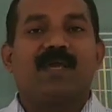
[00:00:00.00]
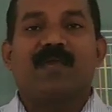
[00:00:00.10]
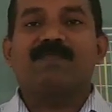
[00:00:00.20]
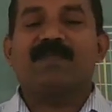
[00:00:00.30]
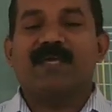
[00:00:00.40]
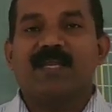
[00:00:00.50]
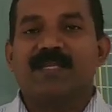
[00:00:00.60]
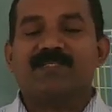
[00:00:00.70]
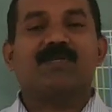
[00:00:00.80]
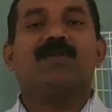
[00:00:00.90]
if the
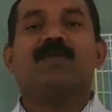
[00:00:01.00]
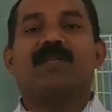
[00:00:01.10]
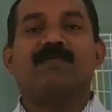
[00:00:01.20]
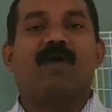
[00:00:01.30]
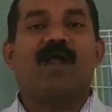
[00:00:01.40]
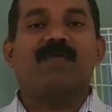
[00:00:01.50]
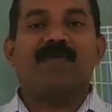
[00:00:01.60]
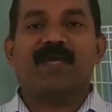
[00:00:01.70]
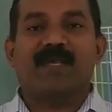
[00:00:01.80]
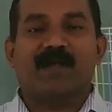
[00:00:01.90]
electron
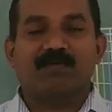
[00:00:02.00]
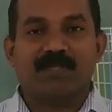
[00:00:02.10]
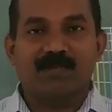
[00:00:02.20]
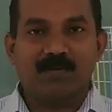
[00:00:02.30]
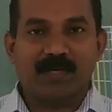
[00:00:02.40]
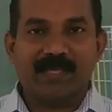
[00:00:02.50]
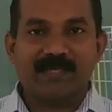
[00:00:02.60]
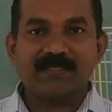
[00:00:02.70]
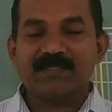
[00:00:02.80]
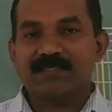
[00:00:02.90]
revolving around the
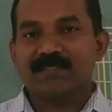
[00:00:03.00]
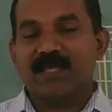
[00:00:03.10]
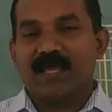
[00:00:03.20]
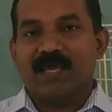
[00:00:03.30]
nucleus,